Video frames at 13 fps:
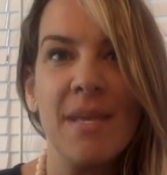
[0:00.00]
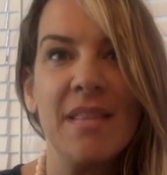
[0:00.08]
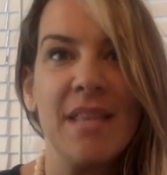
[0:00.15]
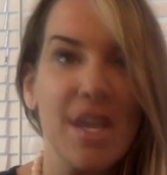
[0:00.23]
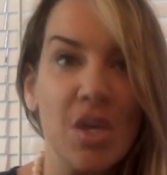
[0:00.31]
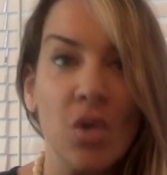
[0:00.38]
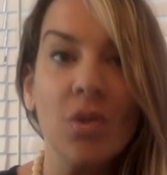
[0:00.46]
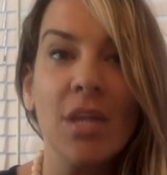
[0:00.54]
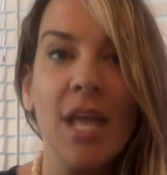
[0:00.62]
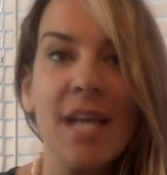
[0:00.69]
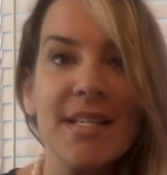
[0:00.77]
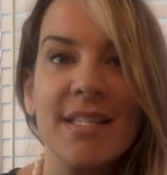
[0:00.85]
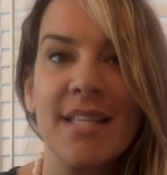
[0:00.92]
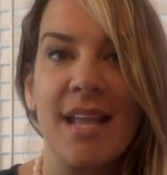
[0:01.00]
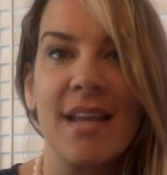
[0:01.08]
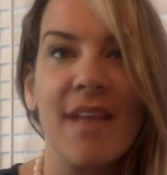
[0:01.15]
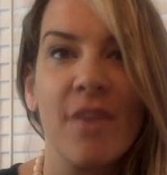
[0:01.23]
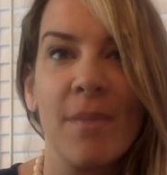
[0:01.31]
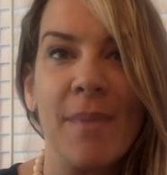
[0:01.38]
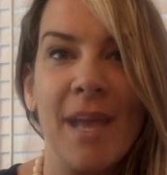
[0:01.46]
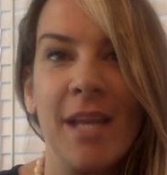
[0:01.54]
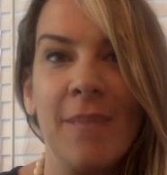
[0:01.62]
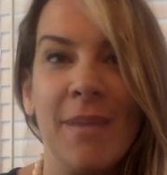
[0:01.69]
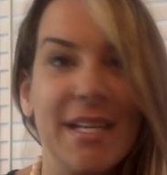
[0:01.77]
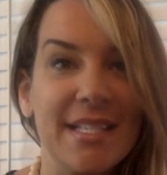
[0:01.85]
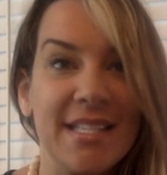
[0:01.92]
and that you're less than everybody
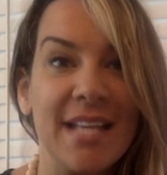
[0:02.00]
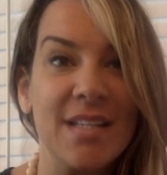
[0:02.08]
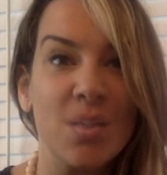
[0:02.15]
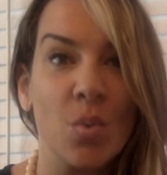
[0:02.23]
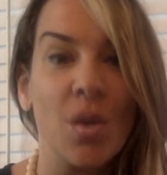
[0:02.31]
because that's